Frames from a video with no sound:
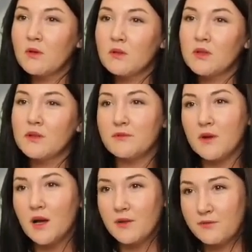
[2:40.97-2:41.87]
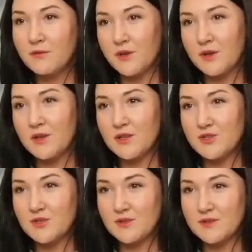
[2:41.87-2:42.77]
only 5 foreign
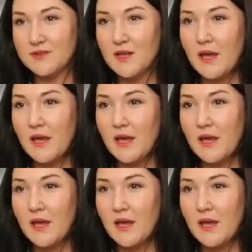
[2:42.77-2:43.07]
nationals